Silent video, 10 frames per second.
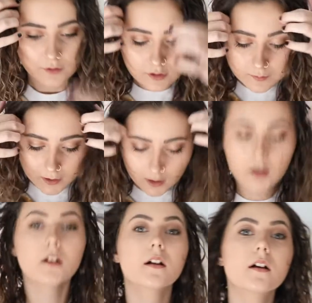Fix my
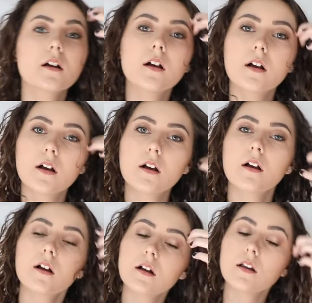hair.
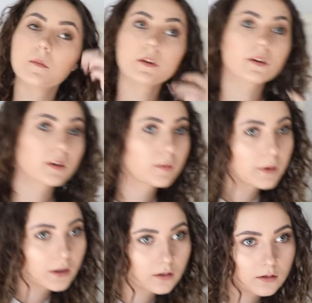Let me look in
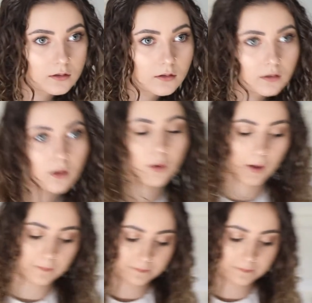the mirror. Okay.